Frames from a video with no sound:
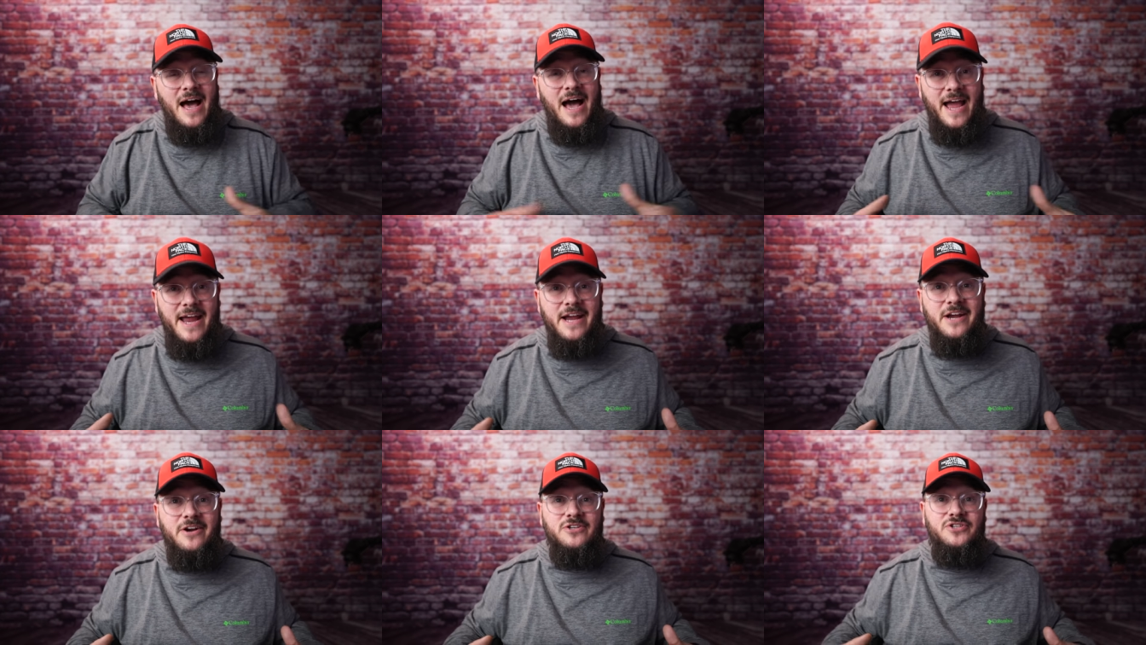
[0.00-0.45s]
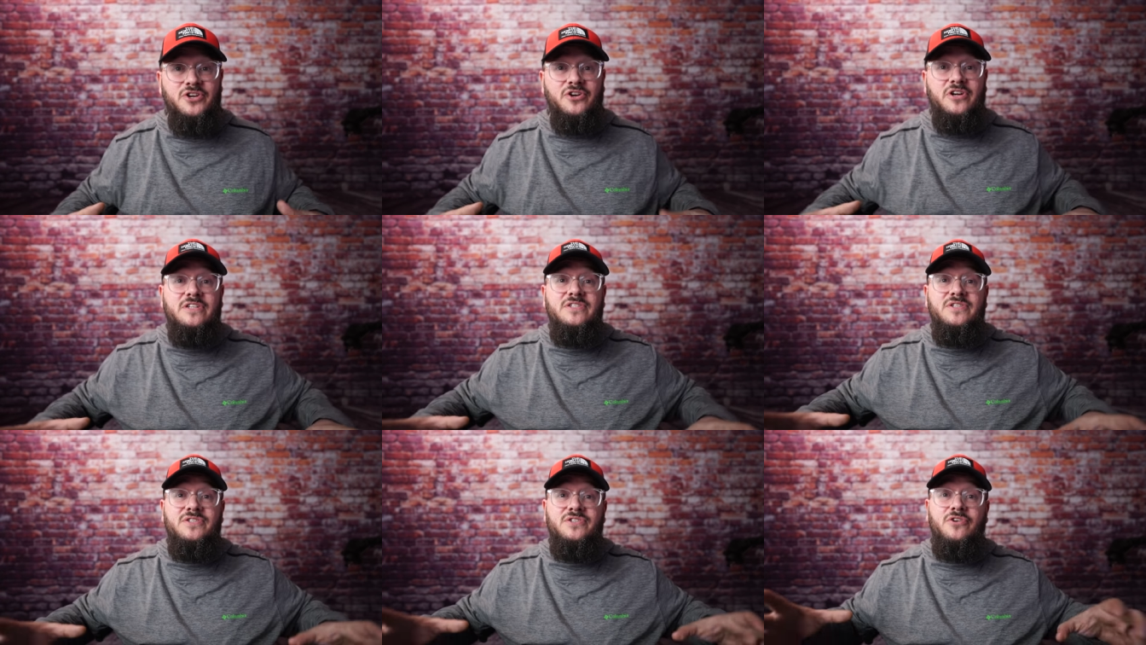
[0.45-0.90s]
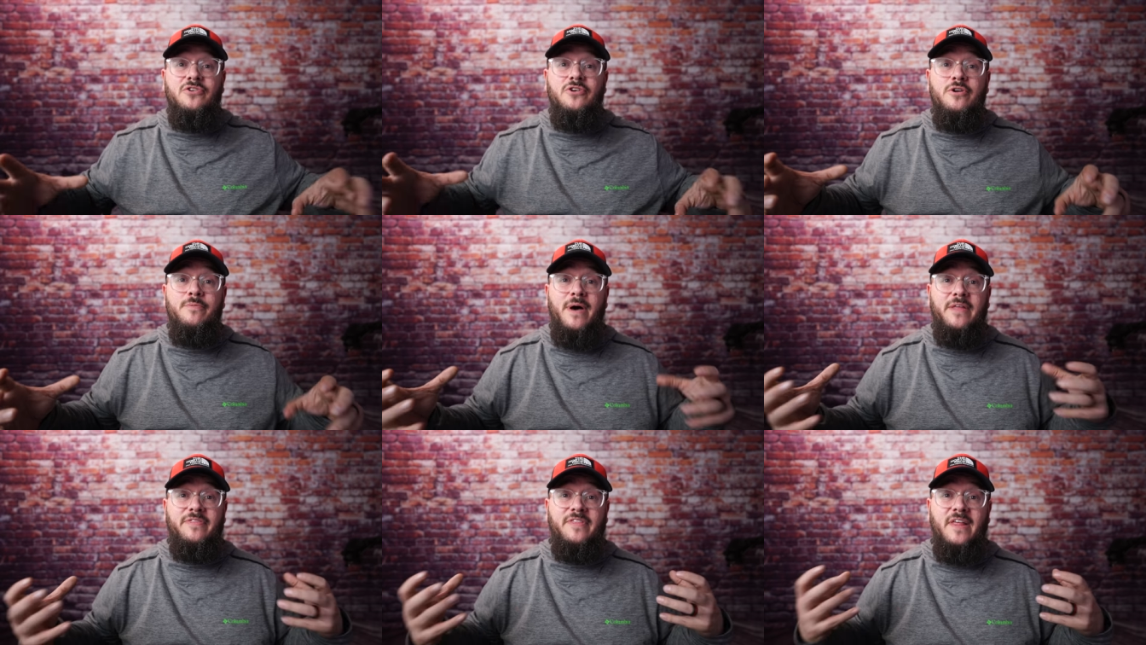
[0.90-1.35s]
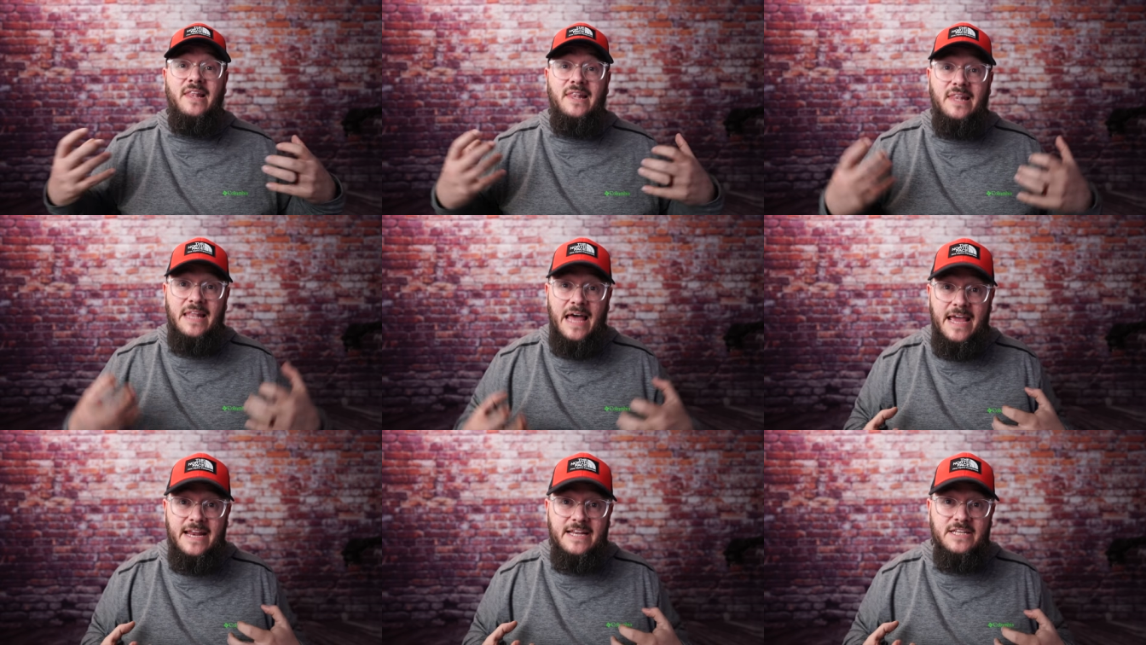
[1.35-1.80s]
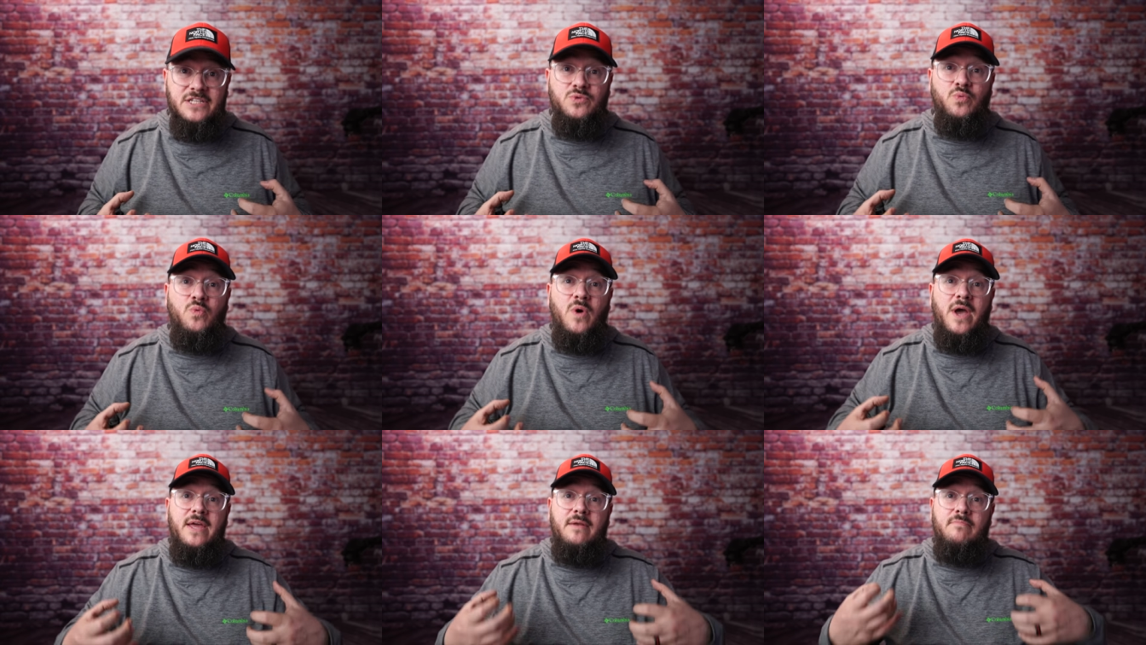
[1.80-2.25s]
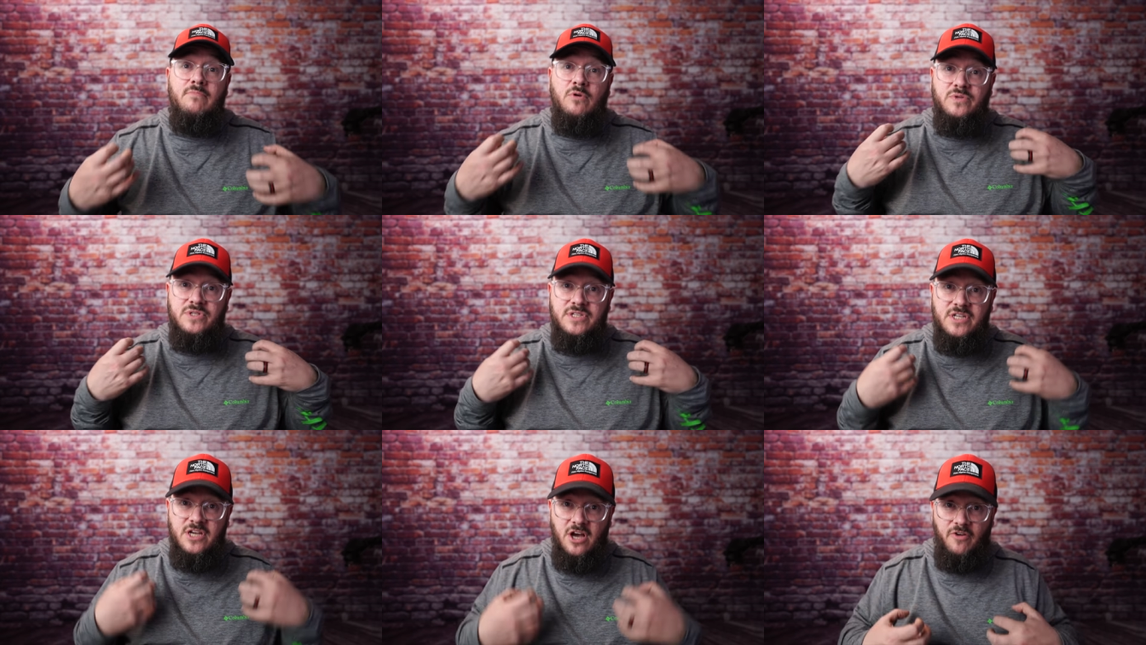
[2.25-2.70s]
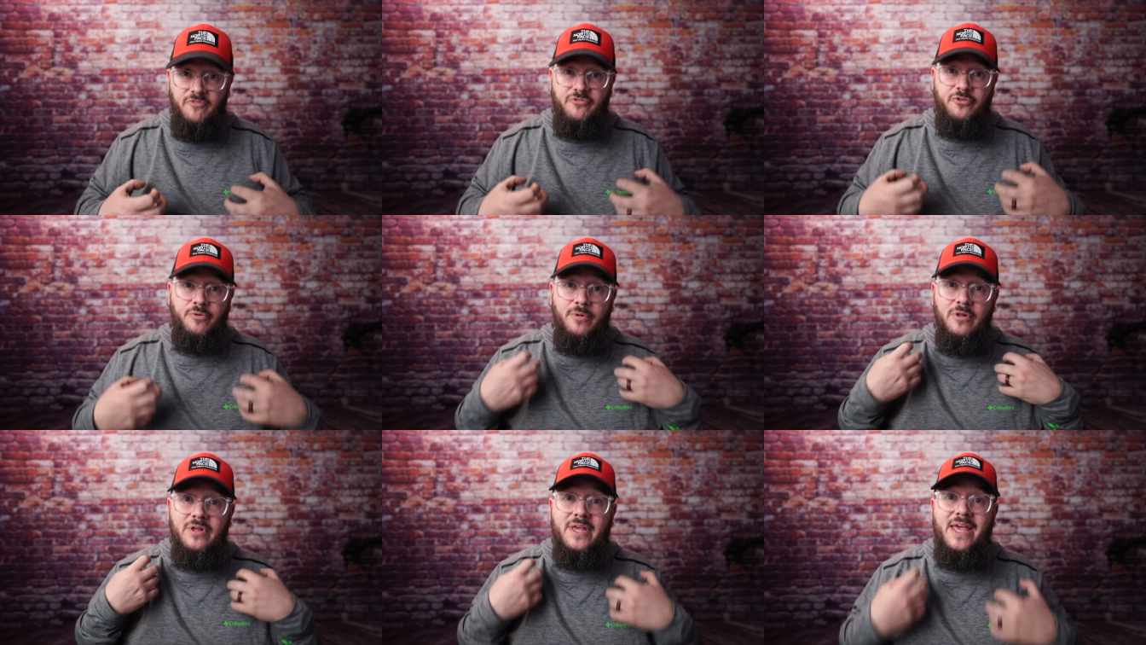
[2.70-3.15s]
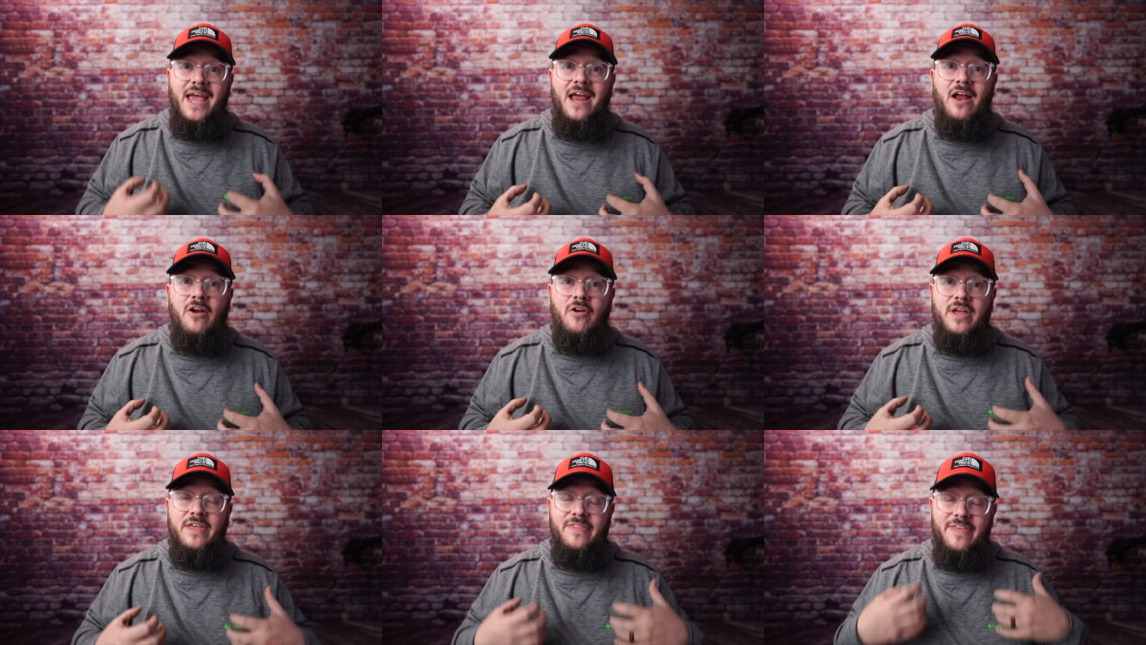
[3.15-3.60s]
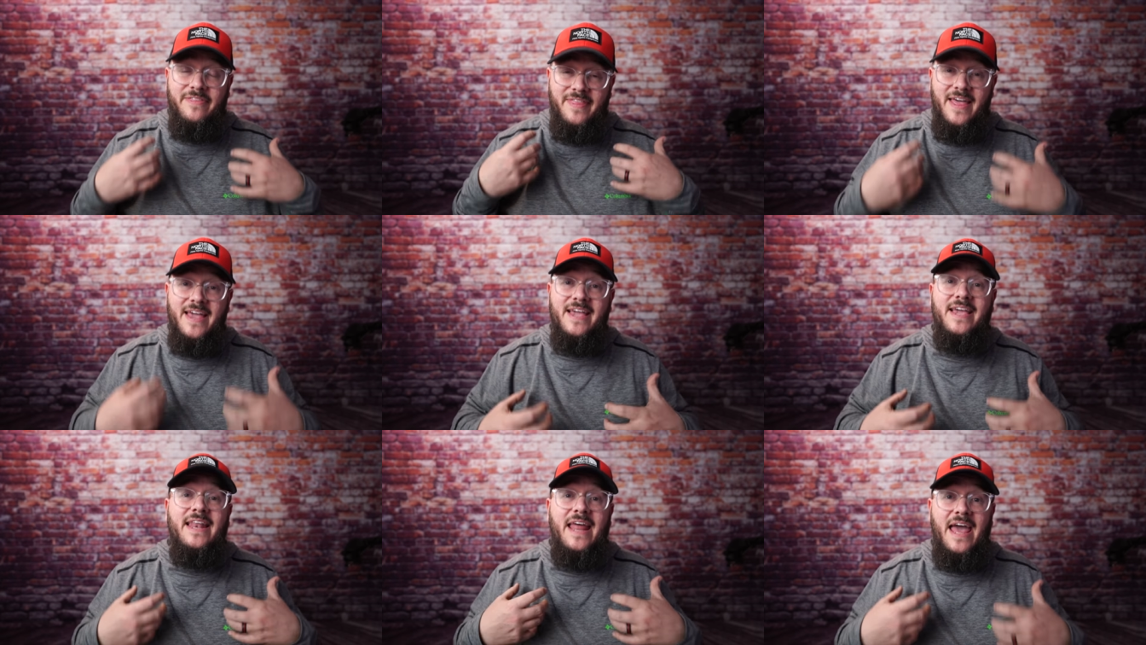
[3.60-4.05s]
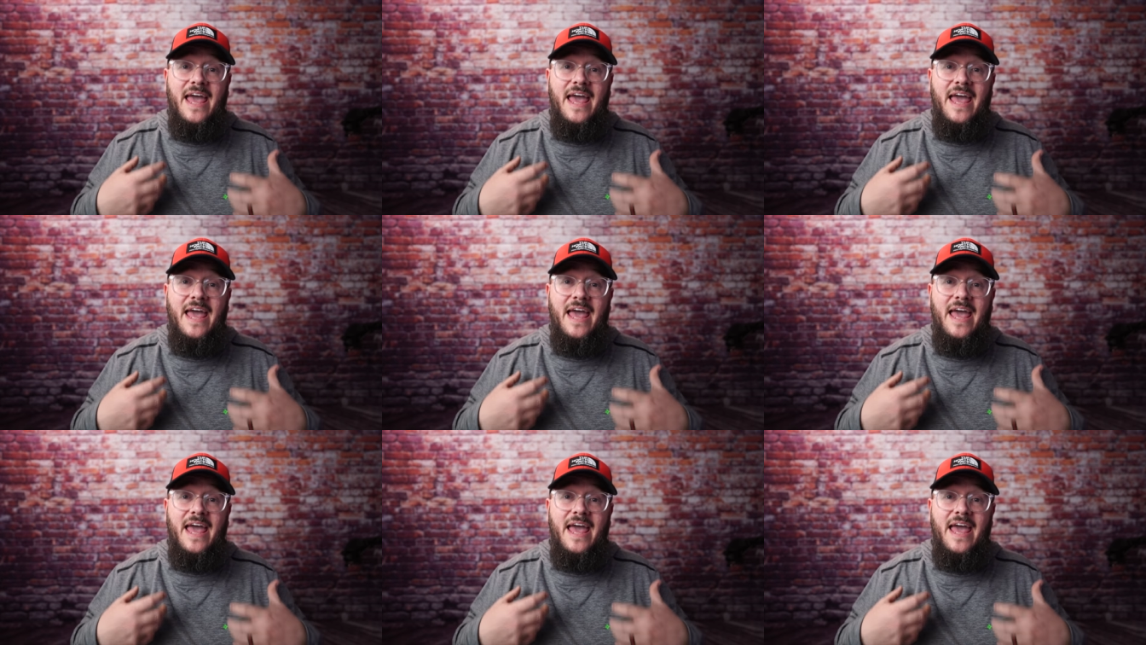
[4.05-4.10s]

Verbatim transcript: Hikers are concerned about the lightest weight, most comfortable carry that they can